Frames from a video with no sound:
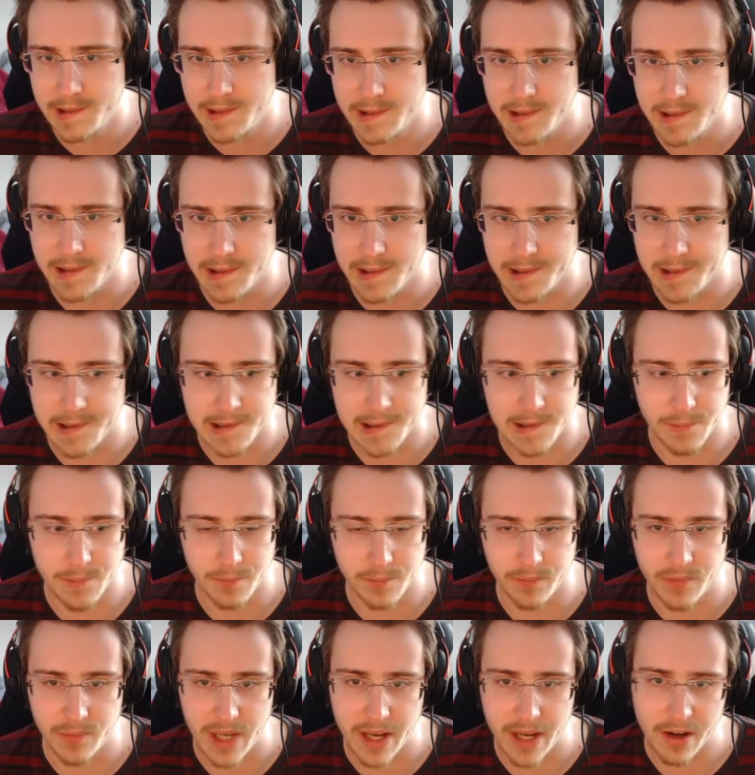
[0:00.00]

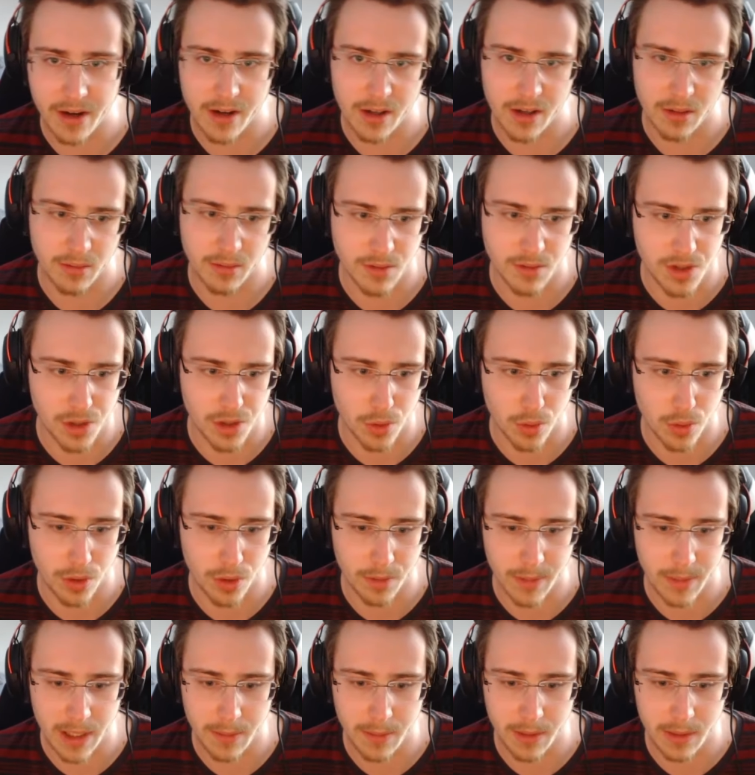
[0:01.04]
Um, I don't know. Sword
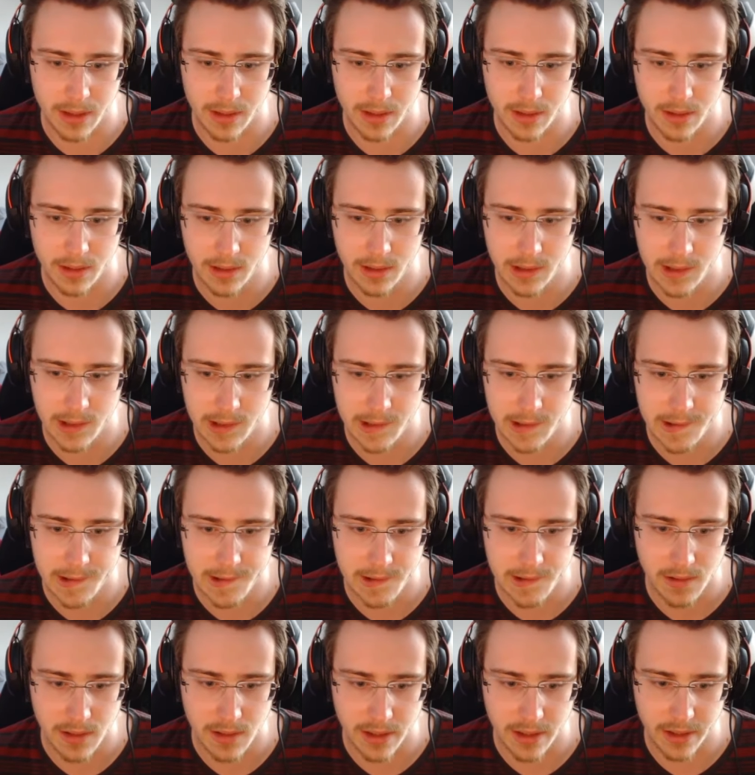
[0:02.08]
maybe.
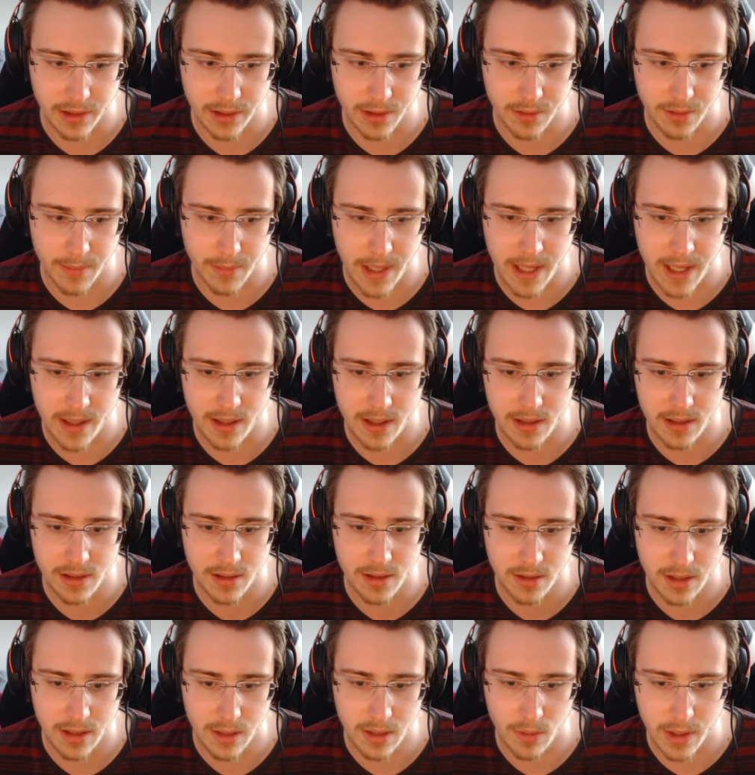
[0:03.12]
Another mana.
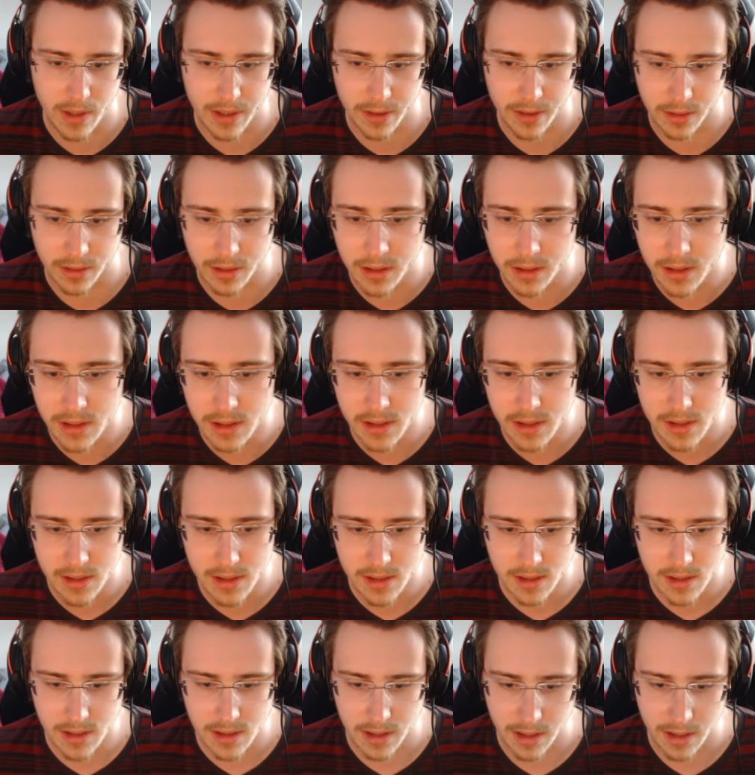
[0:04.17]
Eh, why not?
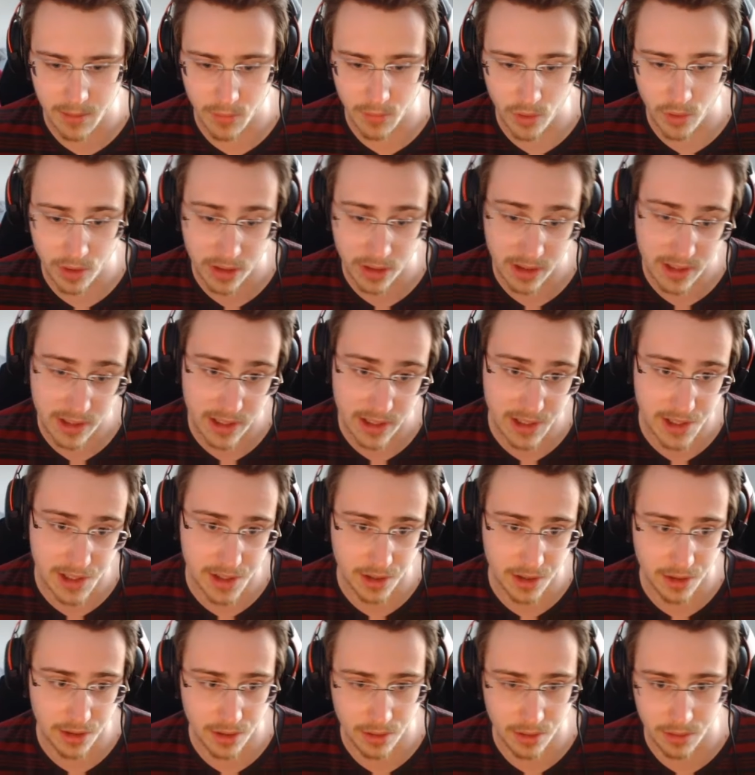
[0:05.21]
Okay,
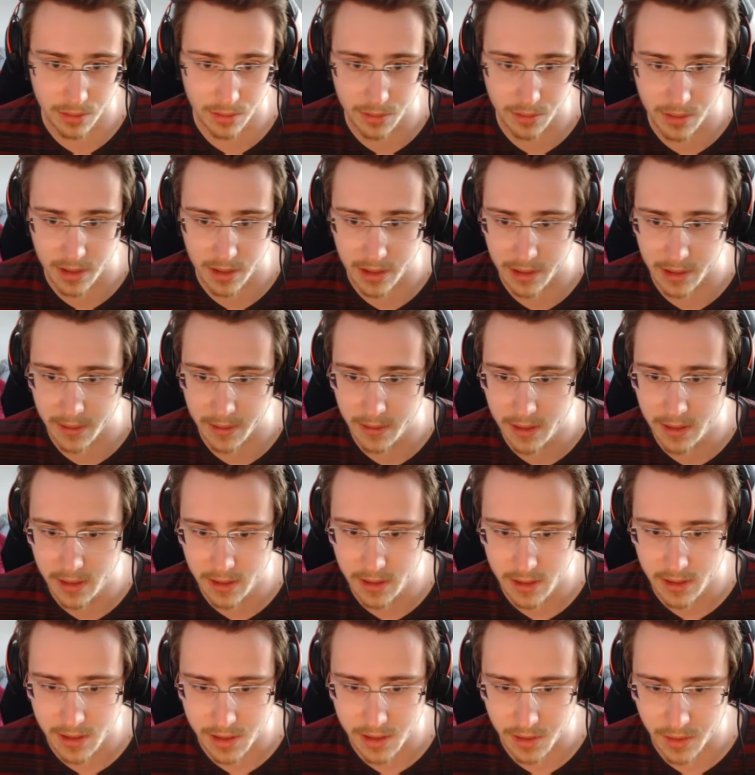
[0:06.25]
Mordekaiser too. Okay.
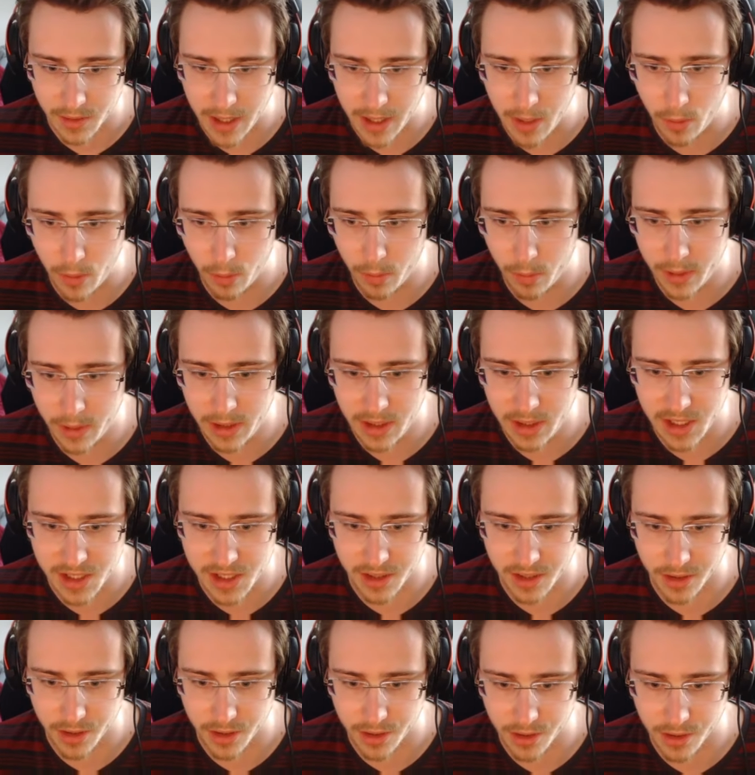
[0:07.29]
So now all we need is
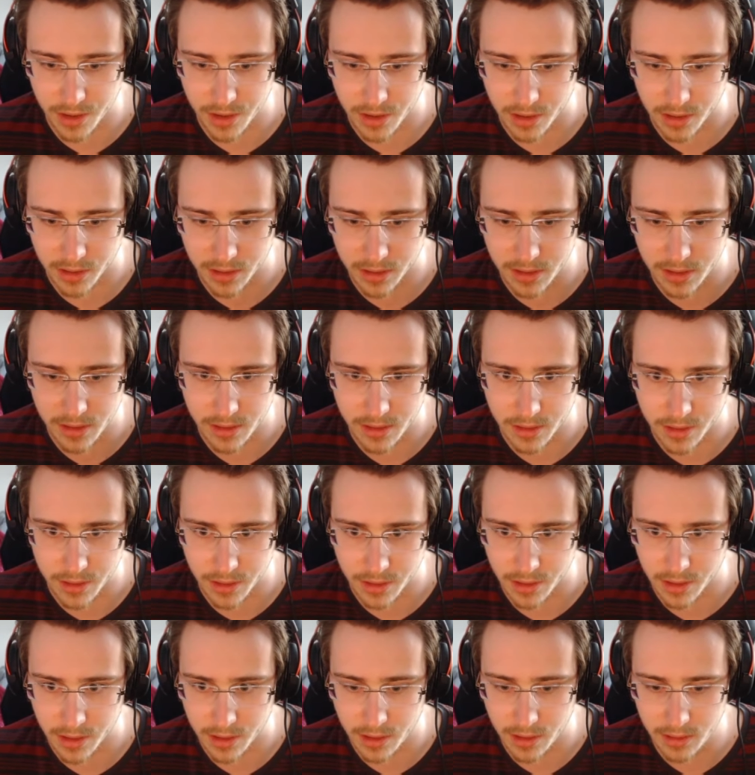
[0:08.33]
an Urgot.
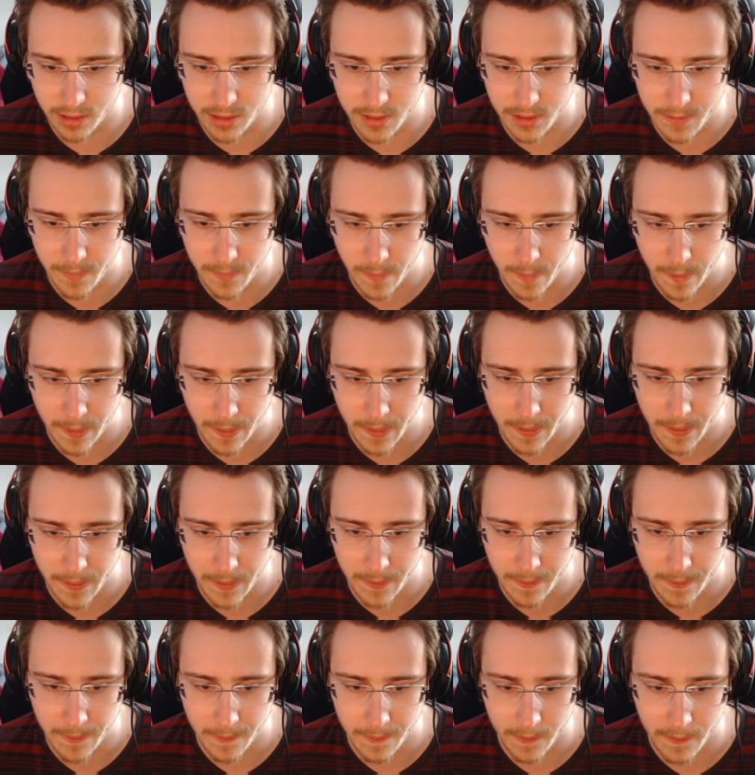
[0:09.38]
Urgot.
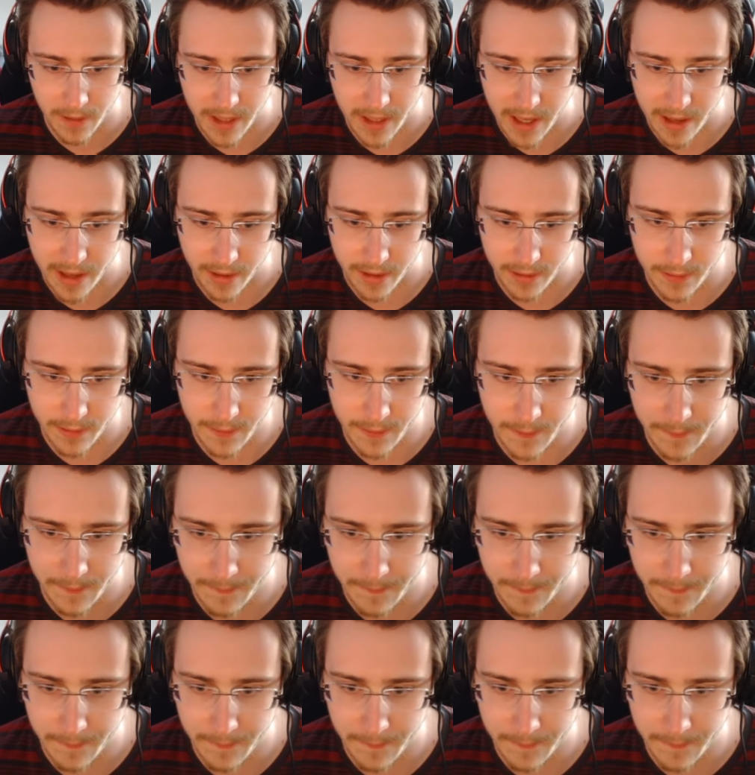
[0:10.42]
Garen.